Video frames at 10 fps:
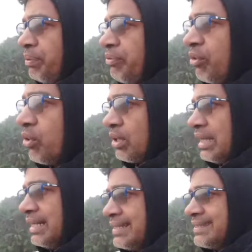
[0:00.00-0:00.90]

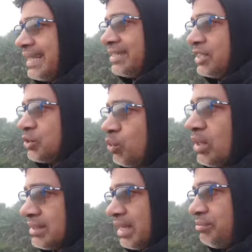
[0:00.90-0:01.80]
before said these words.